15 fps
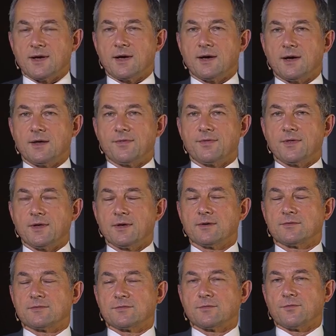say, I
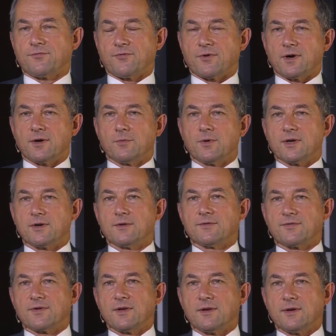think so far we
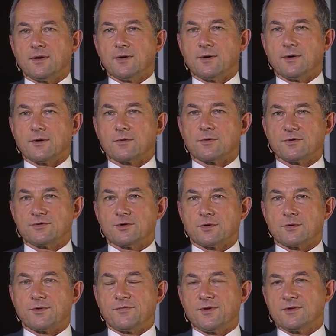can say across
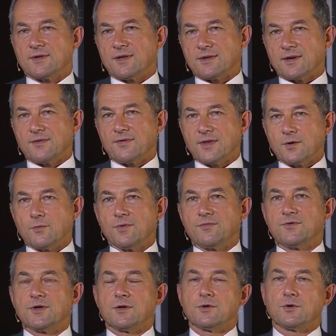geographies that I
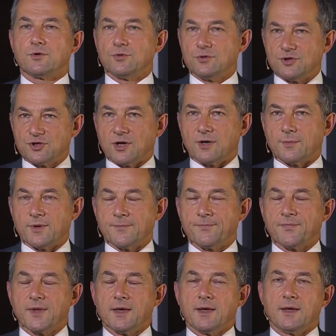think we've done a good job.
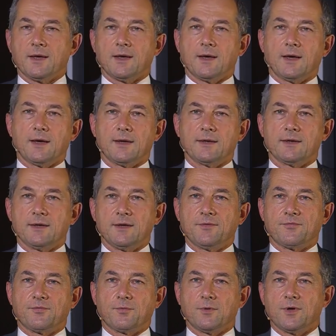And
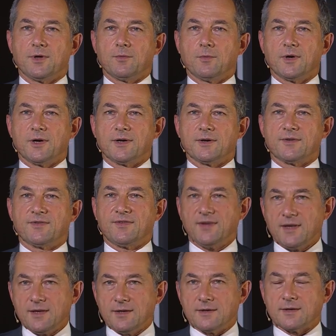if we were
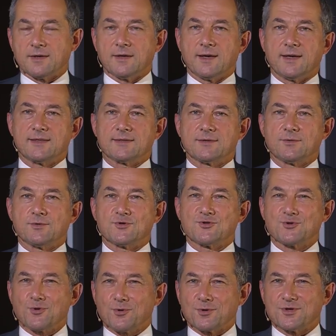seen as
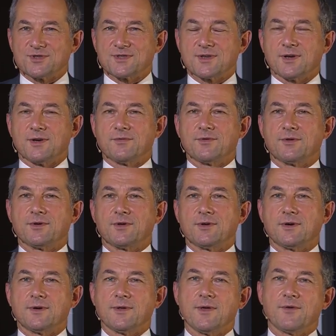the source of
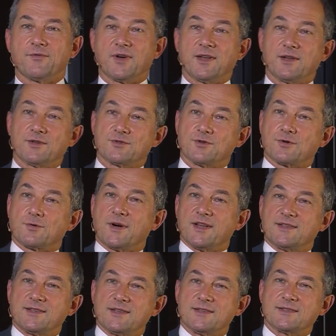the financial
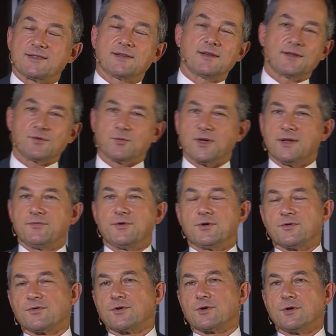crisis
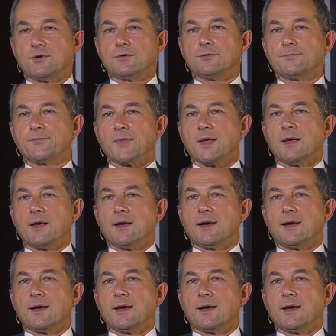12 years ago,